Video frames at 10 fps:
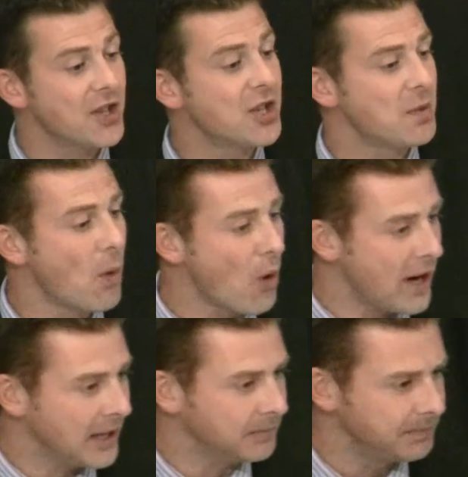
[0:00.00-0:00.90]
this
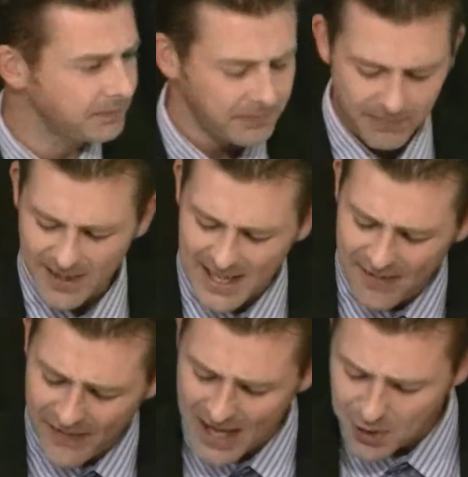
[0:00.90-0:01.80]
morning,
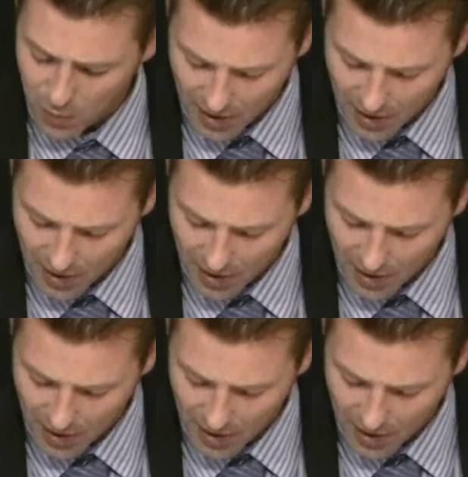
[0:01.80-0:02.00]
if that's